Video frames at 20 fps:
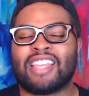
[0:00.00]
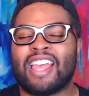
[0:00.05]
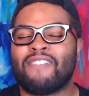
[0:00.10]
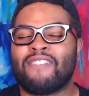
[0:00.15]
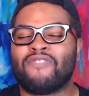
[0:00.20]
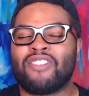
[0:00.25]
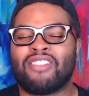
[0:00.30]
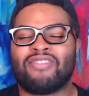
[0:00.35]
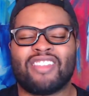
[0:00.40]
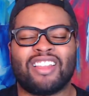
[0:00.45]

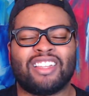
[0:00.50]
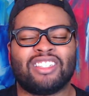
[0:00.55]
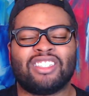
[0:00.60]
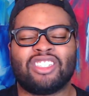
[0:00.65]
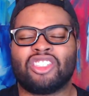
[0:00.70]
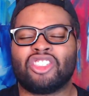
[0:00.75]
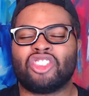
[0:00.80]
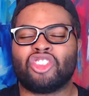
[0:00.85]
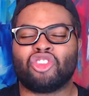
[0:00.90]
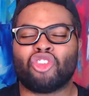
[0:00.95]
everything
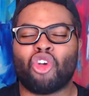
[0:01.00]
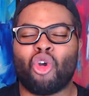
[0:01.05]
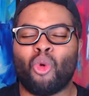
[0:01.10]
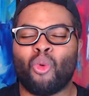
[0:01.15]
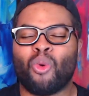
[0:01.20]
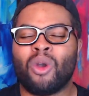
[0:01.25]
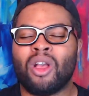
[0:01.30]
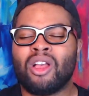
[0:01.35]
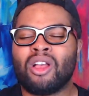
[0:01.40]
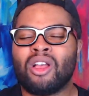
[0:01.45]
just so
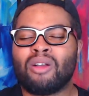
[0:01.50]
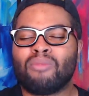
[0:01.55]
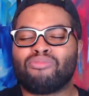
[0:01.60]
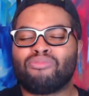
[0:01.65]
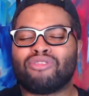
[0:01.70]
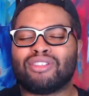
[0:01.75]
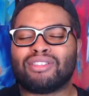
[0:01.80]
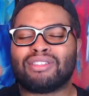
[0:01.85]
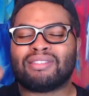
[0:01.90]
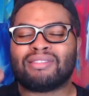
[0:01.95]

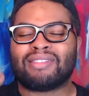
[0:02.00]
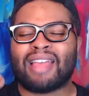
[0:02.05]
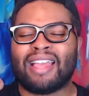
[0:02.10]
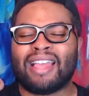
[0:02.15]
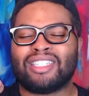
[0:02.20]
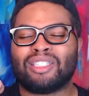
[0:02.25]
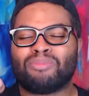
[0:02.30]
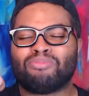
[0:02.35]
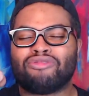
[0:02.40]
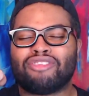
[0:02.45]

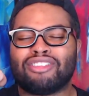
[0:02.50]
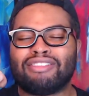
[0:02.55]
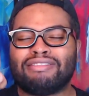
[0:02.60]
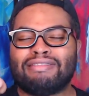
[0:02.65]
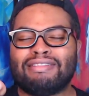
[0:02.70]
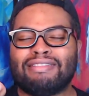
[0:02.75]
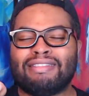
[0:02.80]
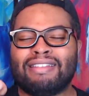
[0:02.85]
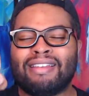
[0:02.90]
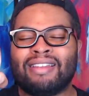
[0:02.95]
precise,
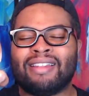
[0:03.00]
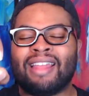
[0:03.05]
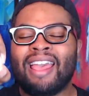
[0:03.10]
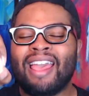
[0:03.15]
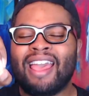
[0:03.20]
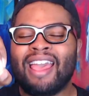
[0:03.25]
pristine,